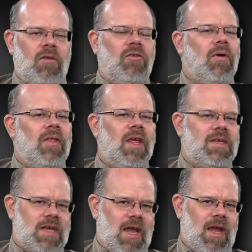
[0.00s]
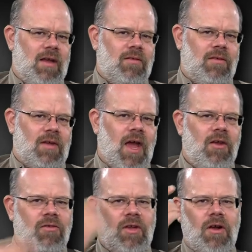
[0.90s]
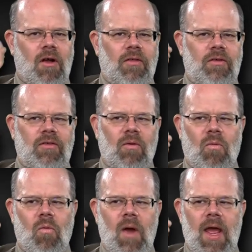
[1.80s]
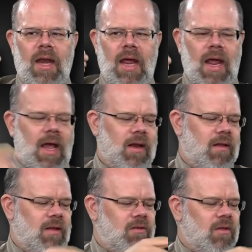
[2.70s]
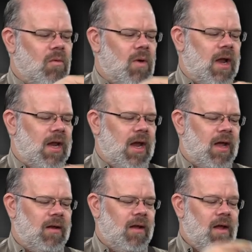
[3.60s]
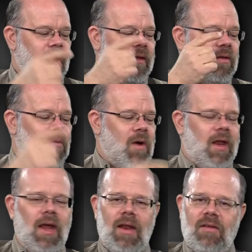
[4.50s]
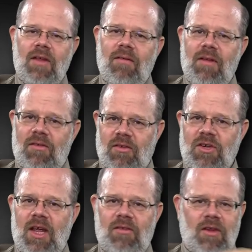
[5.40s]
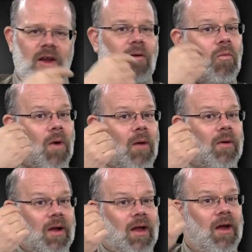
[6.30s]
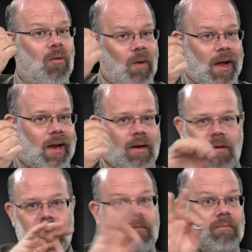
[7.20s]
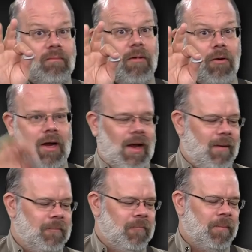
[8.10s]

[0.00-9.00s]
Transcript: So in this case, I usually call this the when hand and this the what hand. The what hand is giving us a chance to hear what we're going to hear when. Okay?